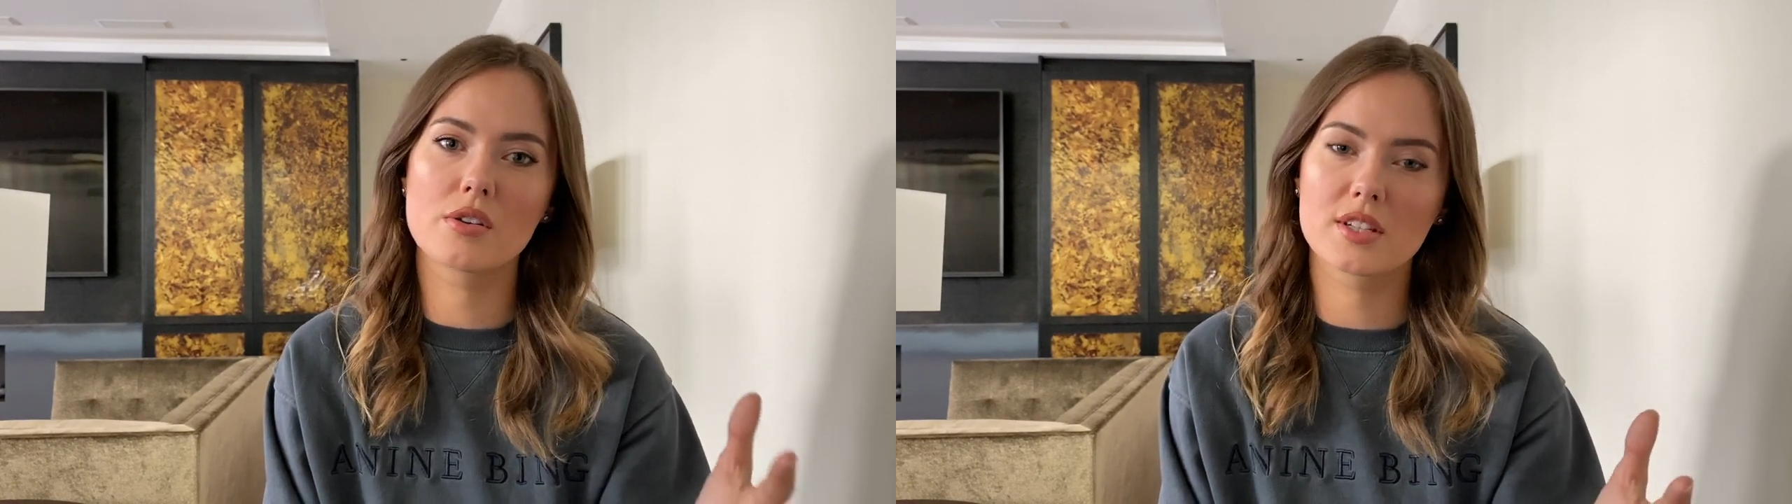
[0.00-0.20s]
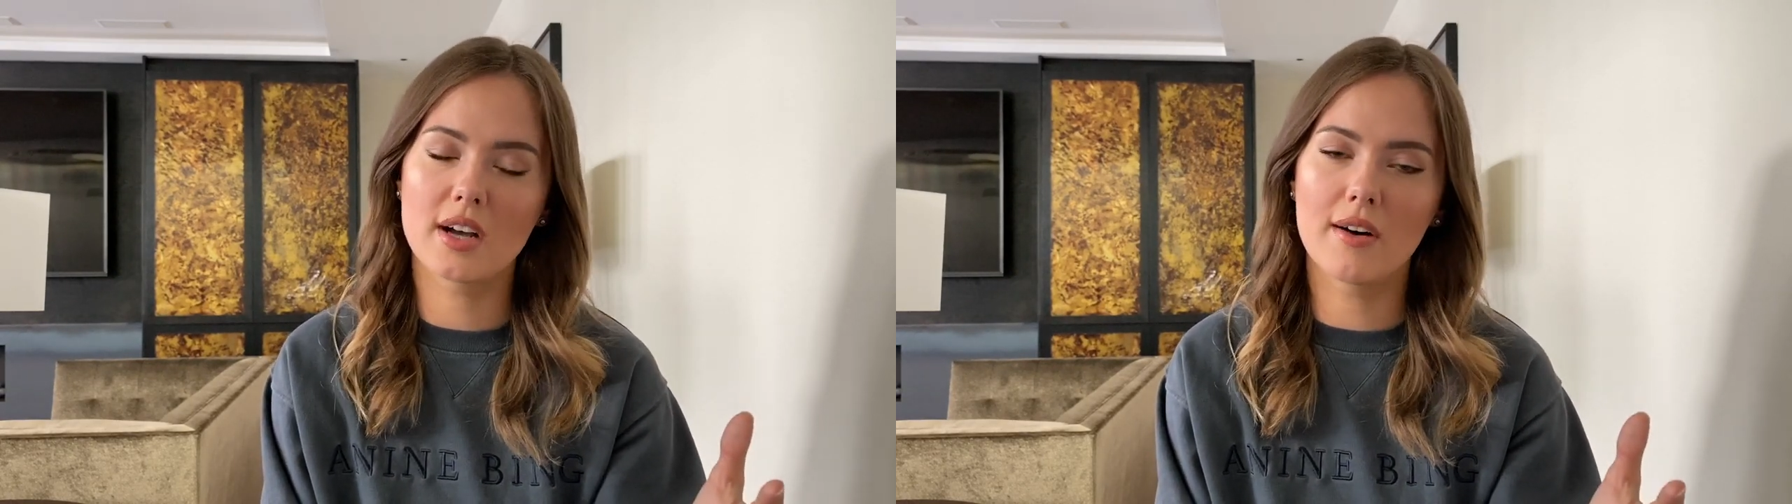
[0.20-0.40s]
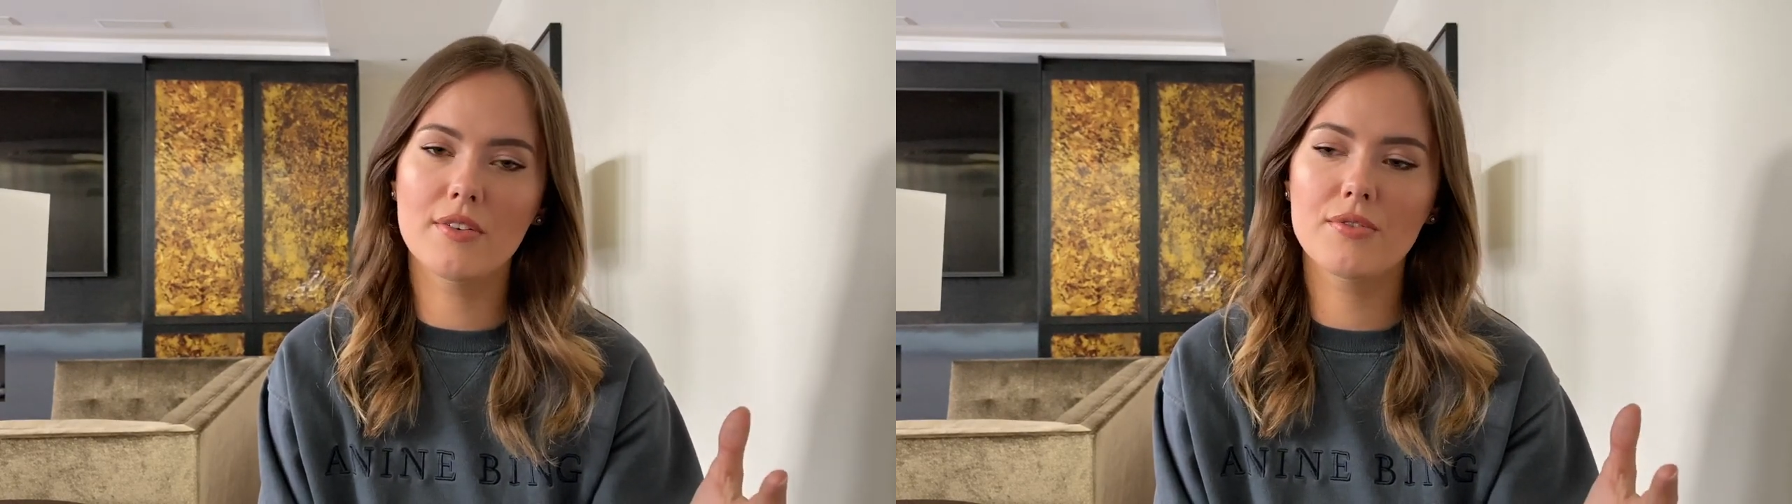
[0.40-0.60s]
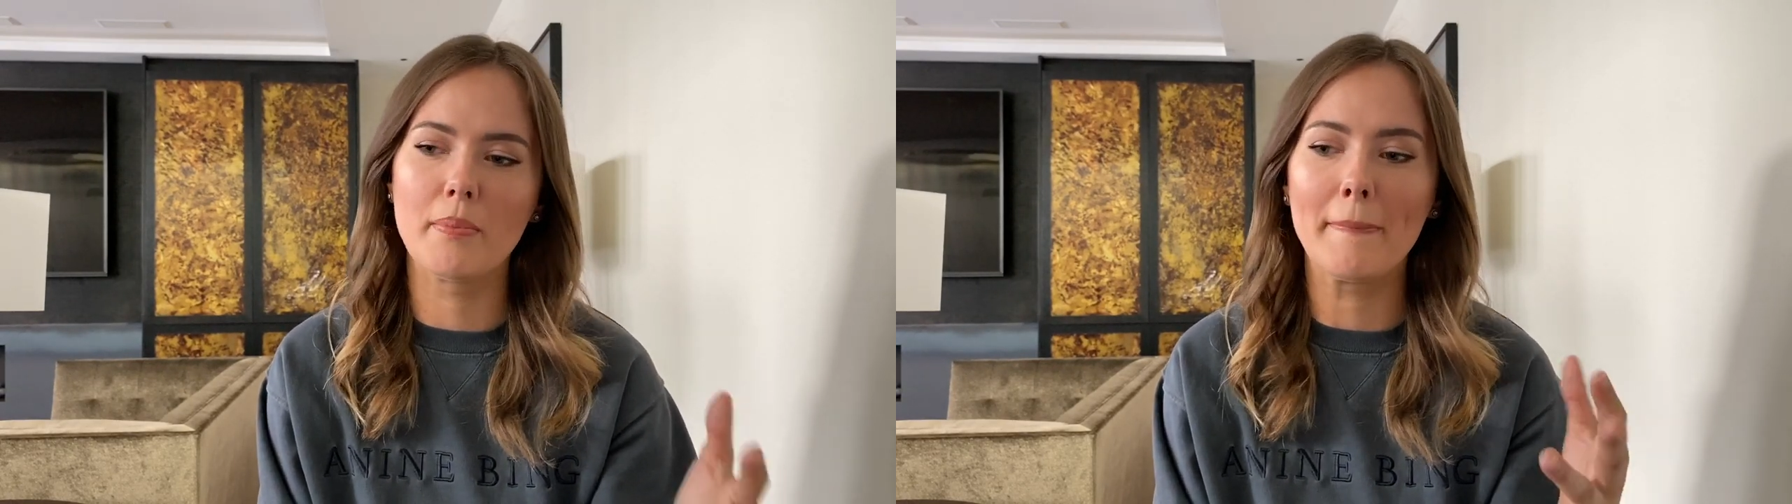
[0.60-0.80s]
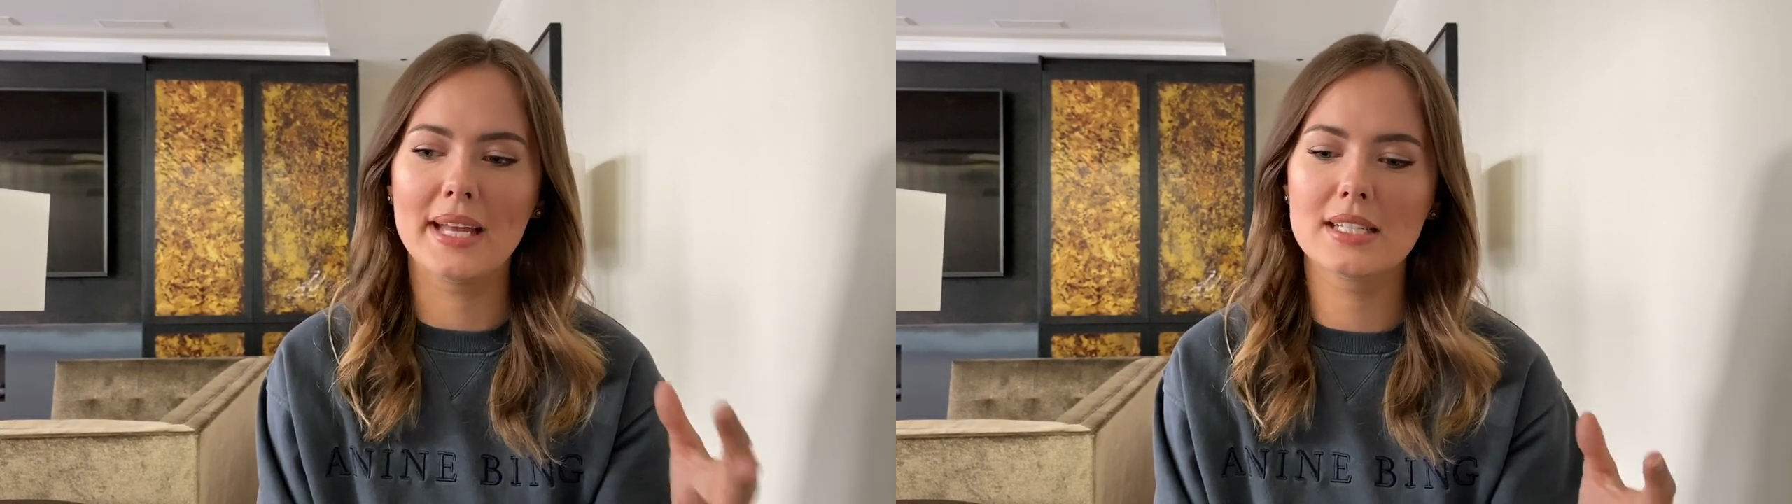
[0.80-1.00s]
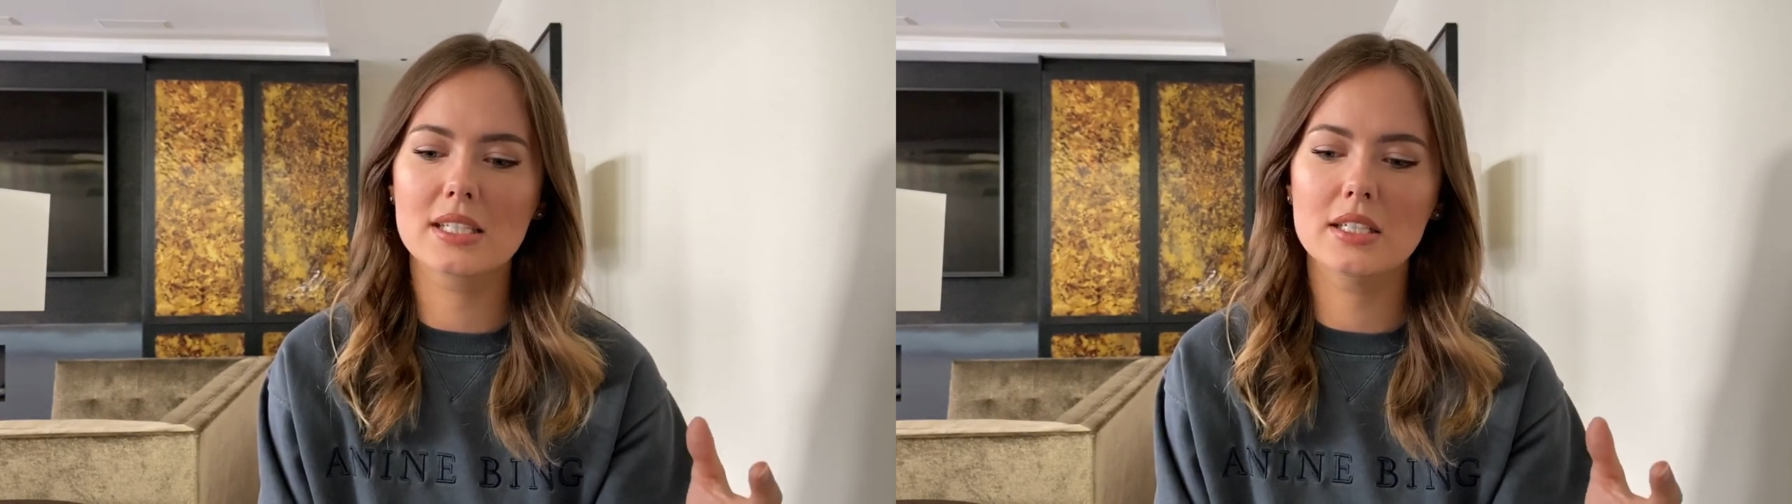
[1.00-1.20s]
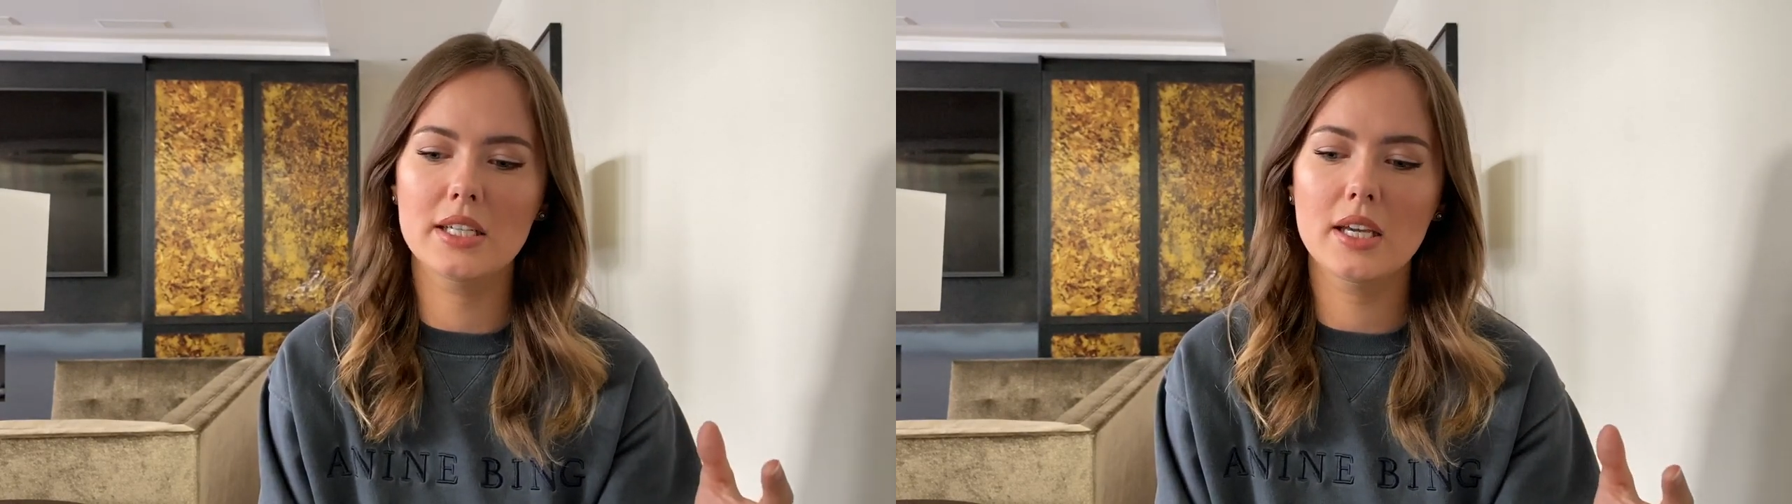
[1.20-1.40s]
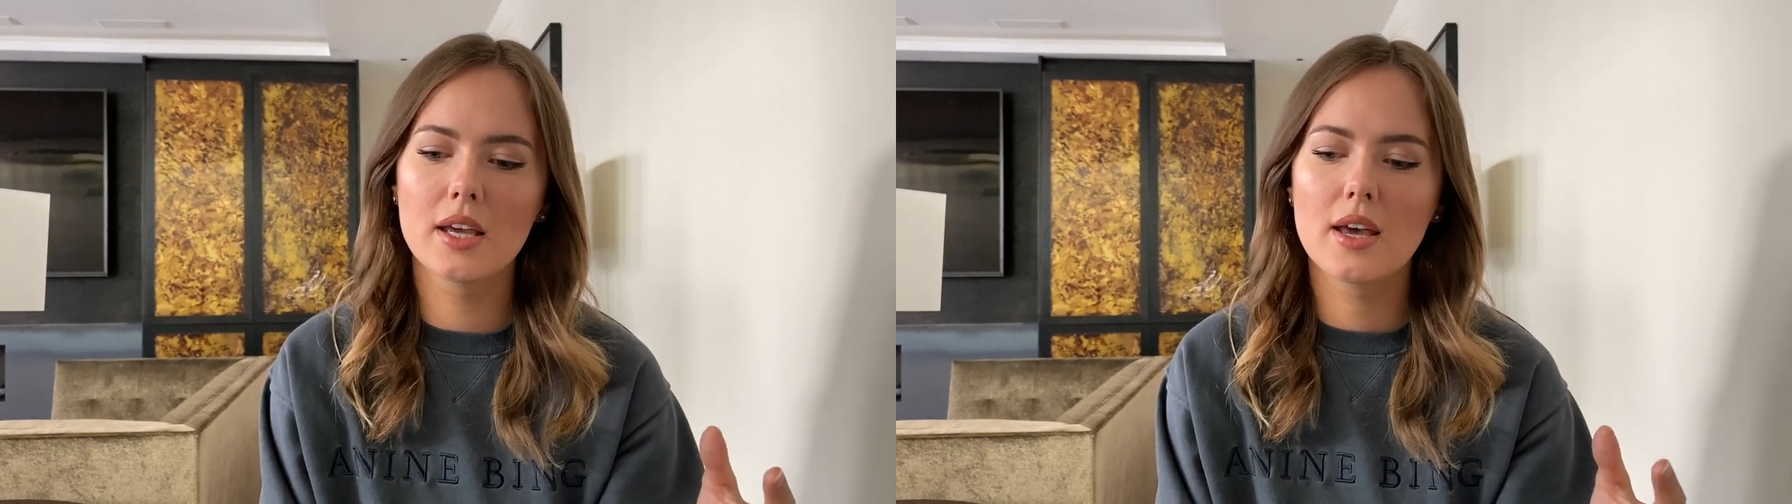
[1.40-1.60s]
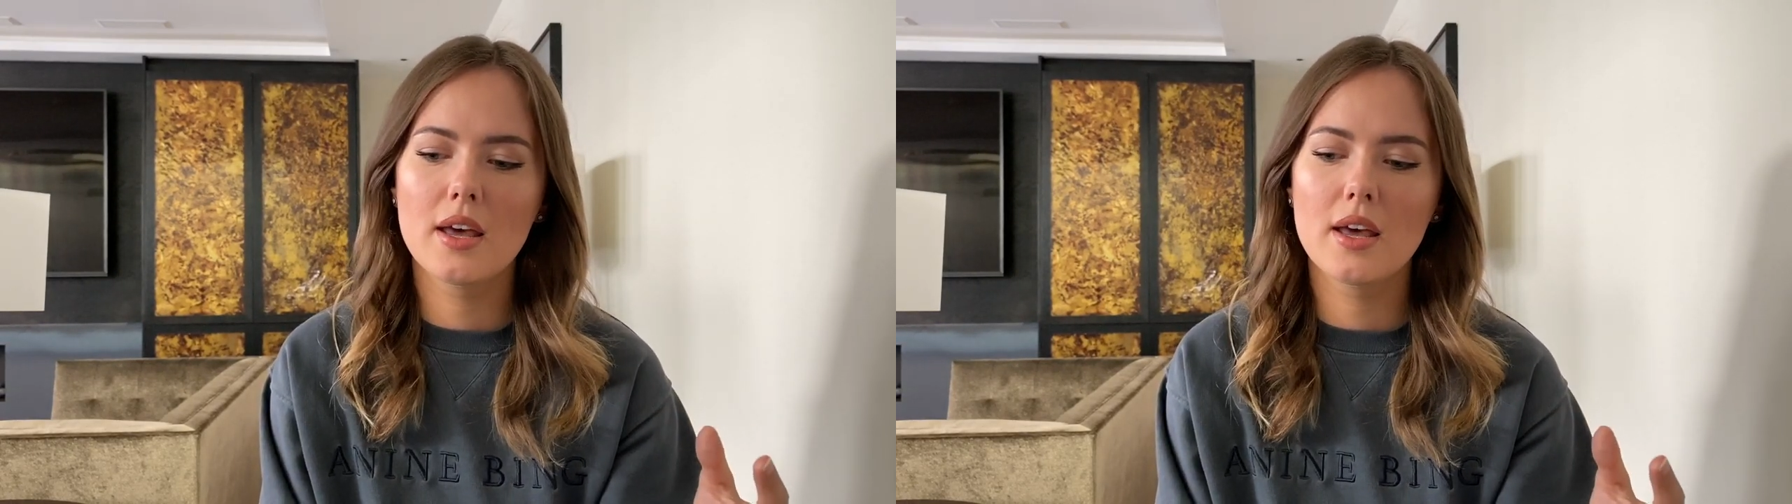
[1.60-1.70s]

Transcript: yourself mentally,